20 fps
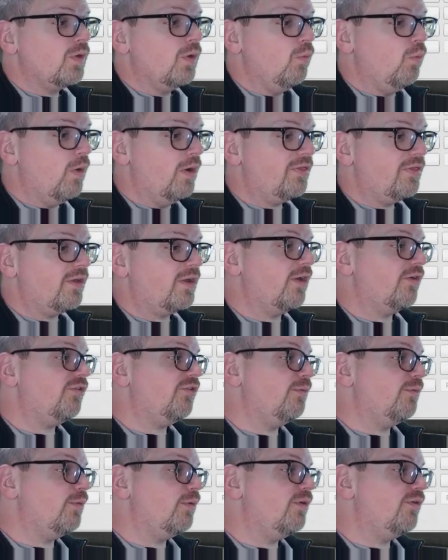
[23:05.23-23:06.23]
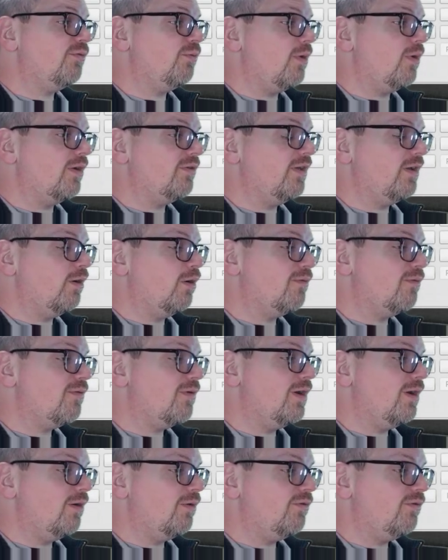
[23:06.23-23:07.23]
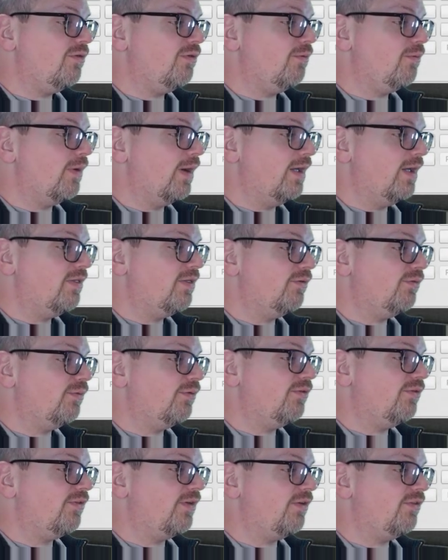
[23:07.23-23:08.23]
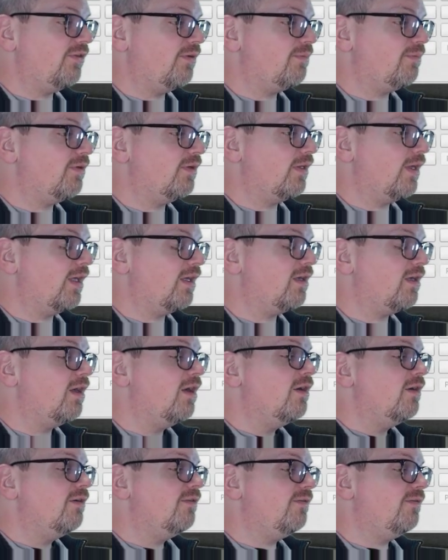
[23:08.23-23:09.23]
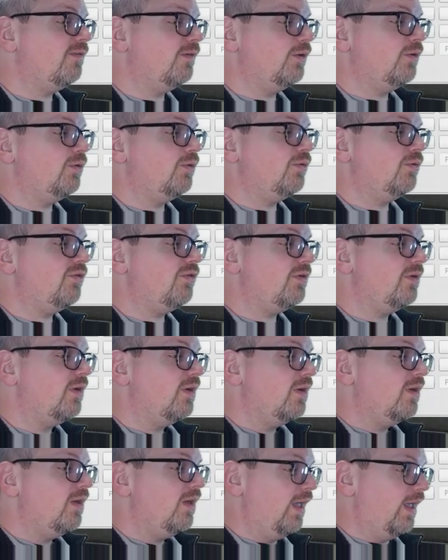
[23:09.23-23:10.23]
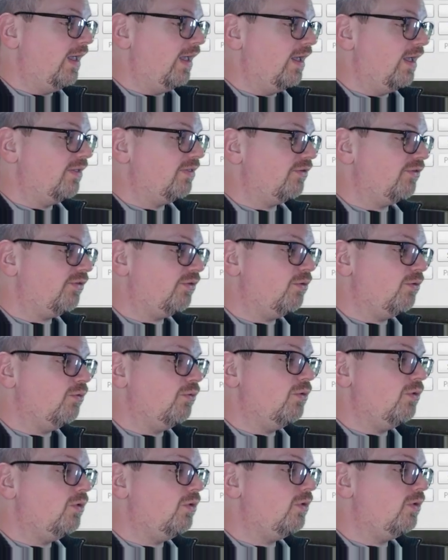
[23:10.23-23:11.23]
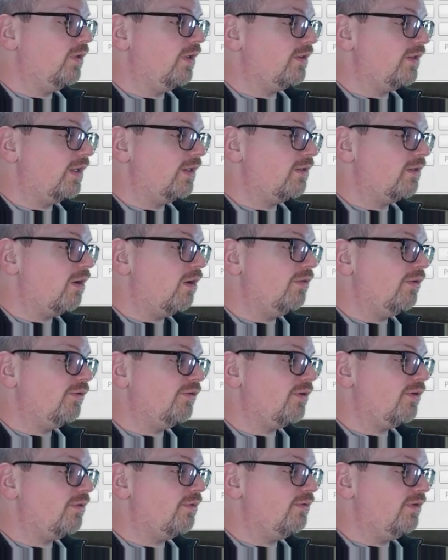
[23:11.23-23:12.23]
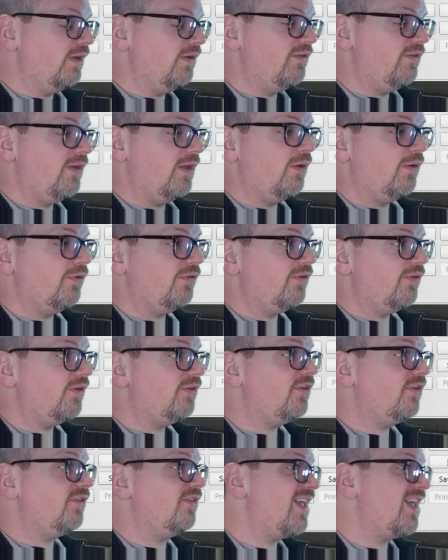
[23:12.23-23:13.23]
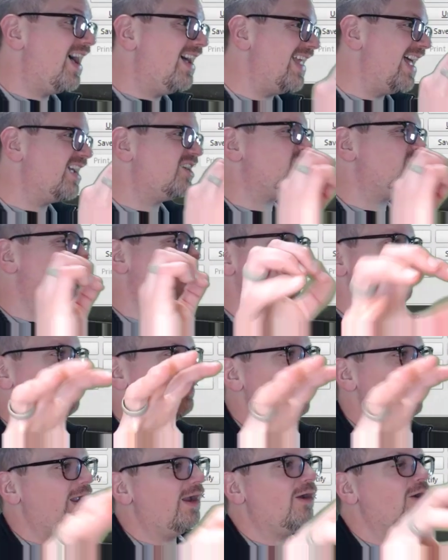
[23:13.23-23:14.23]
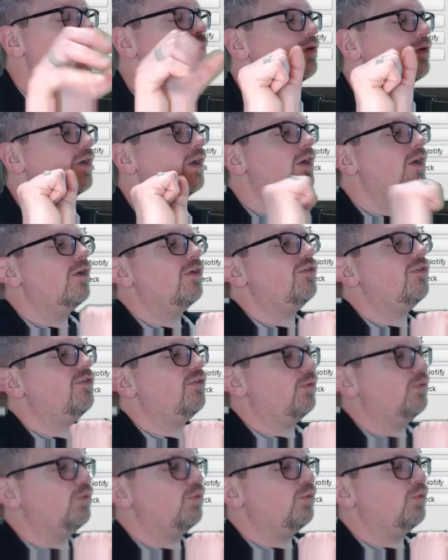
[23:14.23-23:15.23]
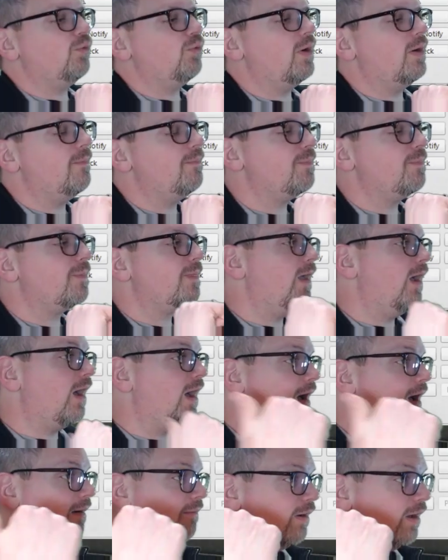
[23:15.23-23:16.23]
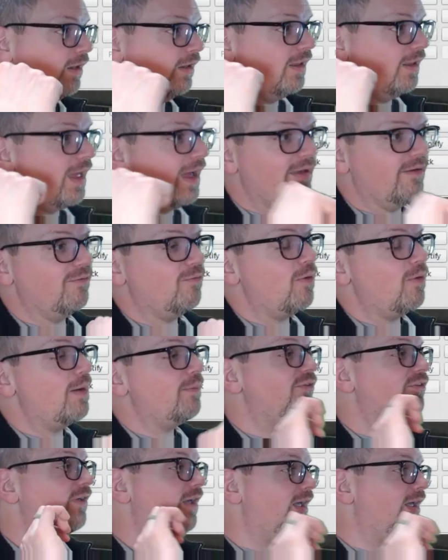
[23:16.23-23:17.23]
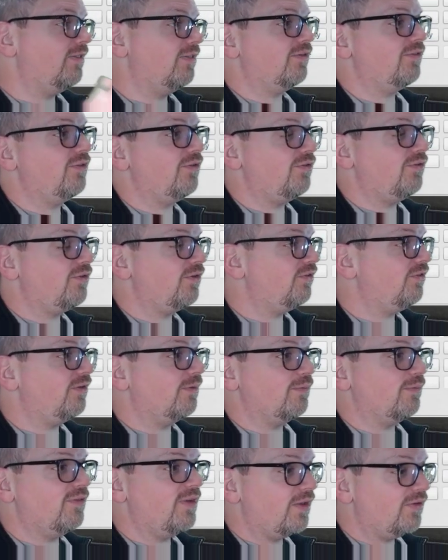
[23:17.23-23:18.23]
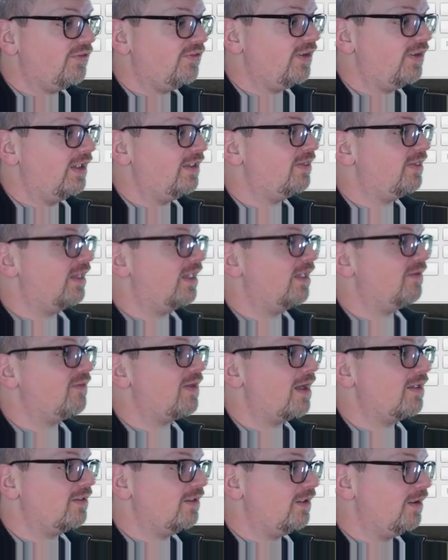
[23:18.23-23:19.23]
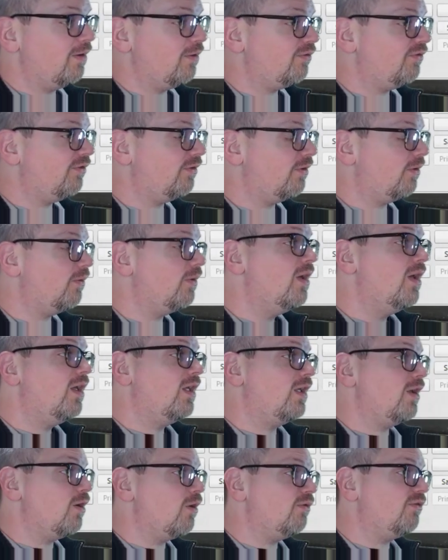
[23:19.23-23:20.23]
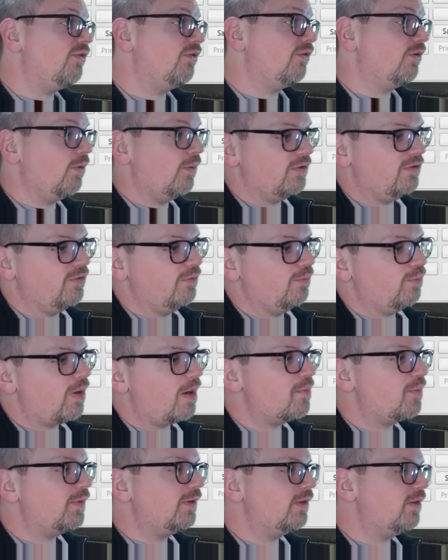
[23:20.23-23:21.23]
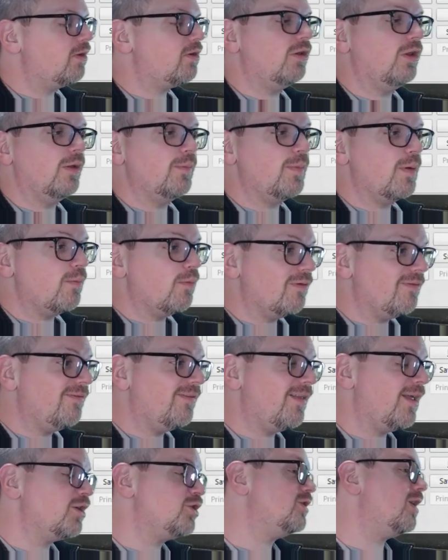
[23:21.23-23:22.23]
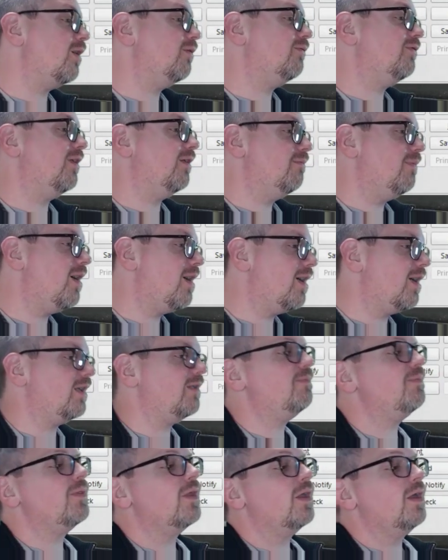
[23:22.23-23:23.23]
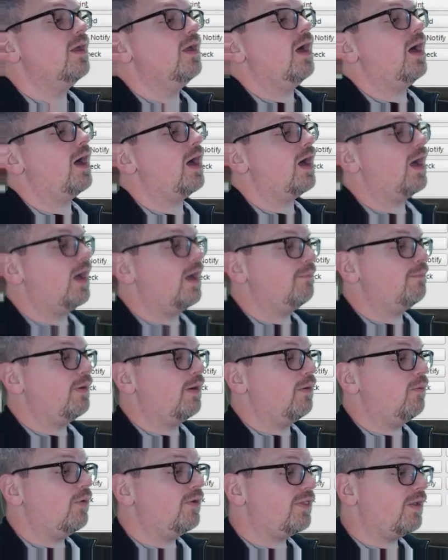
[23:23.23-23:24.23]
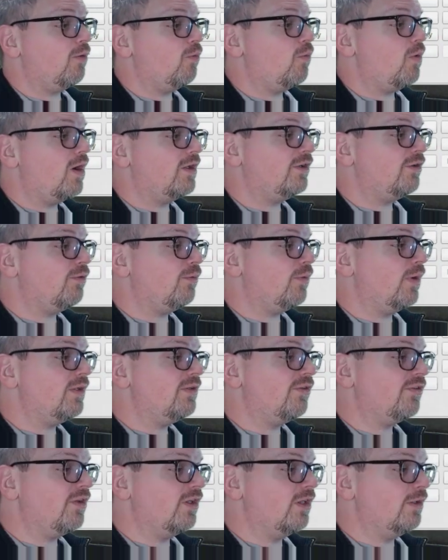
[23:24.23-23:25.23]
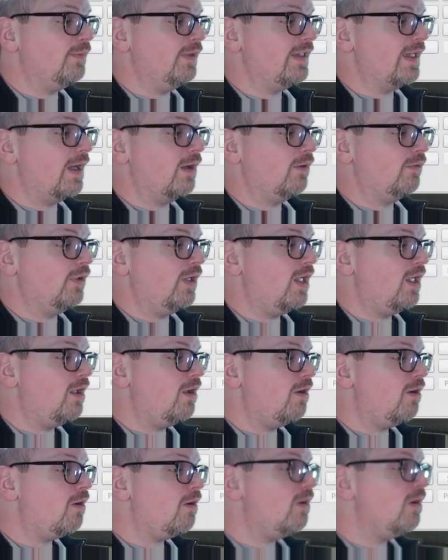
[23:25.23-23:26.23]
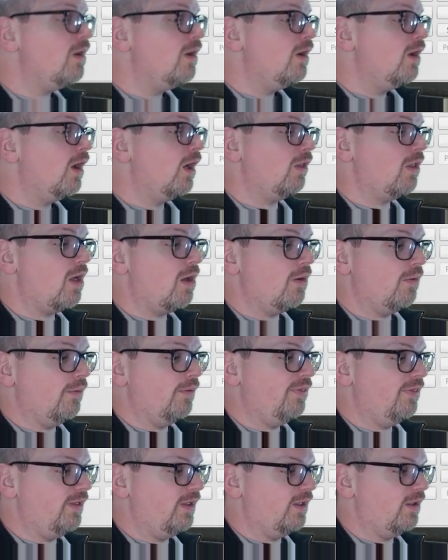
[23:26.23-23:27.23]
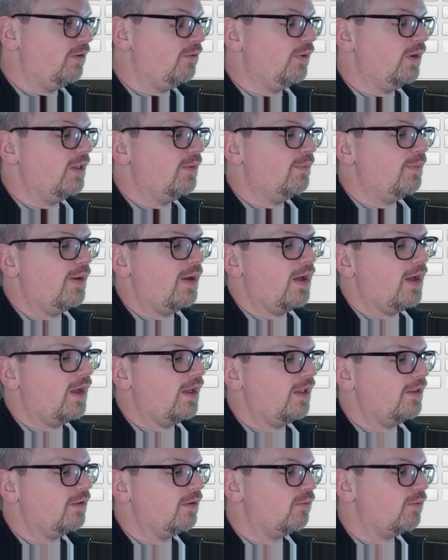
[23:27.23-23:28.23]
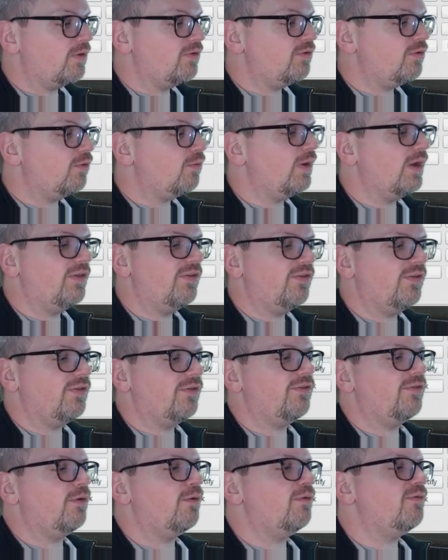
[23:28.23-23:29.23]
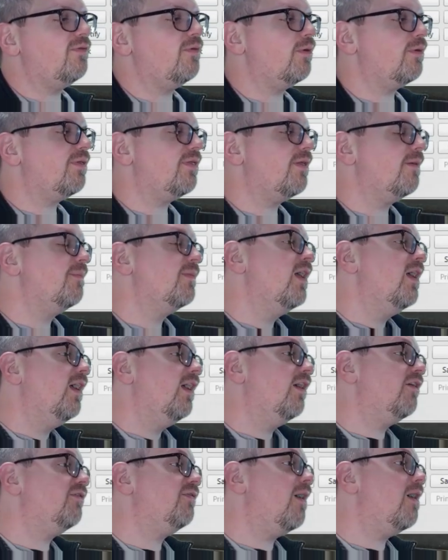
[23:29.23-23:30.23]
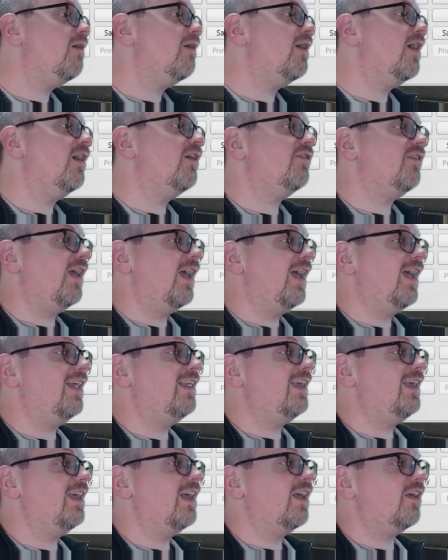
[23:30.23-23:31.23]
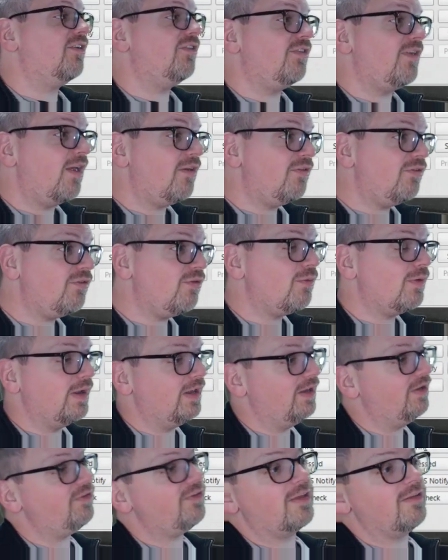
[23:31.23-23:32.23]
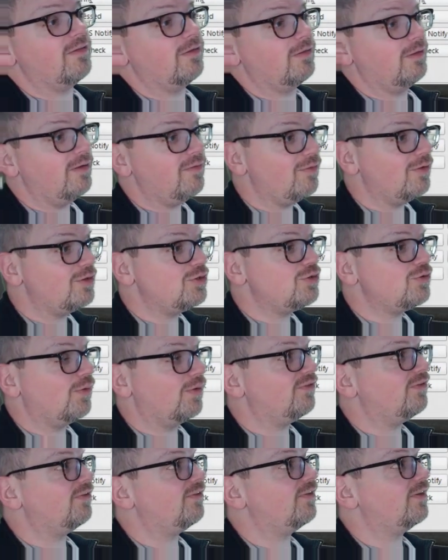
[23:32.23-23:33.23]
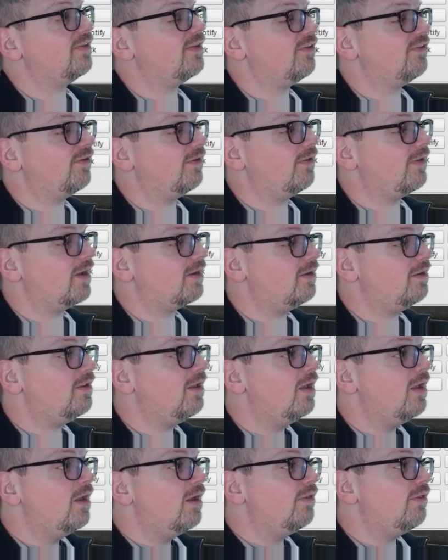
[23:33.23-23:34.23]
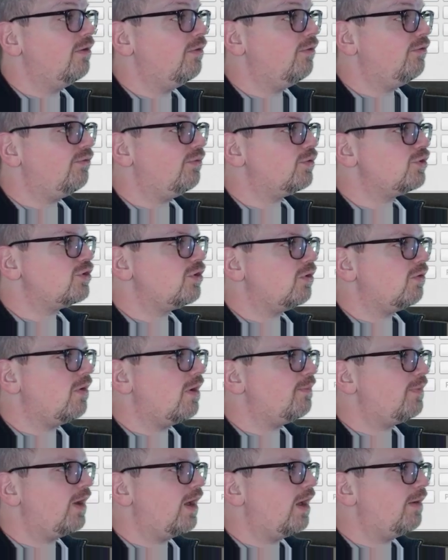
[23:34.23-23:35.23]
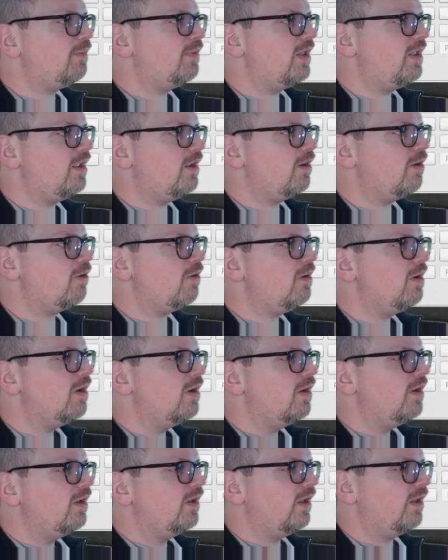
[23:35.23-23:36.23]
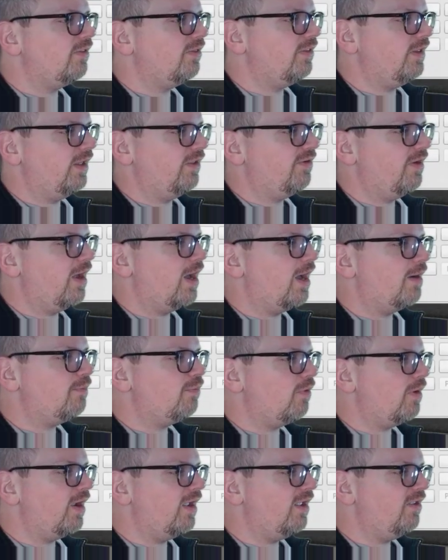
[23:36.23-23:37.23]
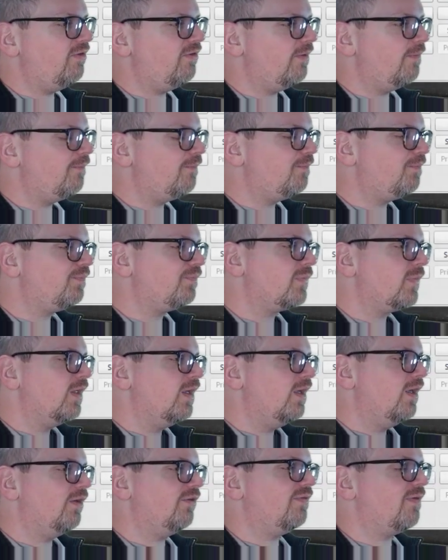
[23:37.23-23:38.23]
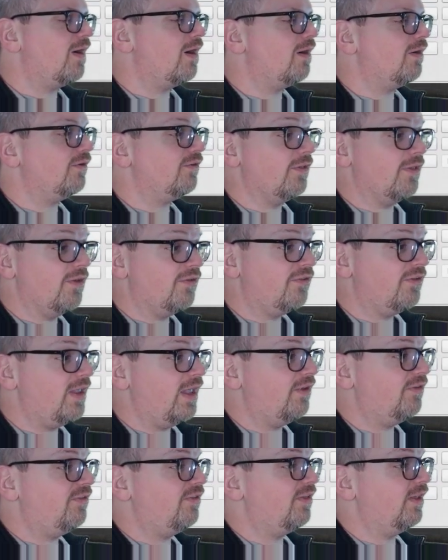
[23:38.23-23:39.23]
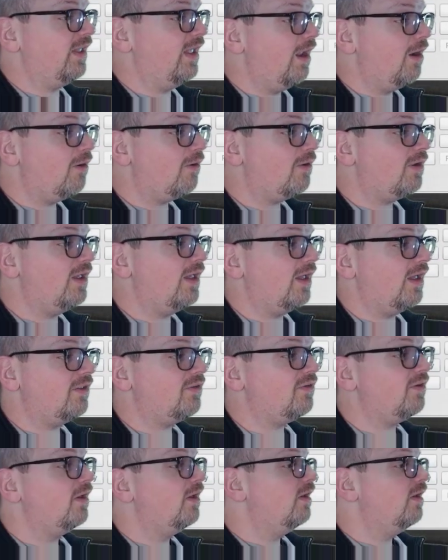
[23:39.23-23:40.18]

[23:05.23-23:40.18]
what the customer is wanting over here to the right. This would say something like flute and the school and all those other details. This is not actually paired to a live website. This is just some test data that I've gotten here, so yours is going to probably look a little bit more fleshed out than mine. But what they're wanting to rent is going to be down here, along with the agreed upon rental rates and so forth. As far as any accessories and delivery choices that they selected, those will show up here in the top right, as far as in this case the care kit,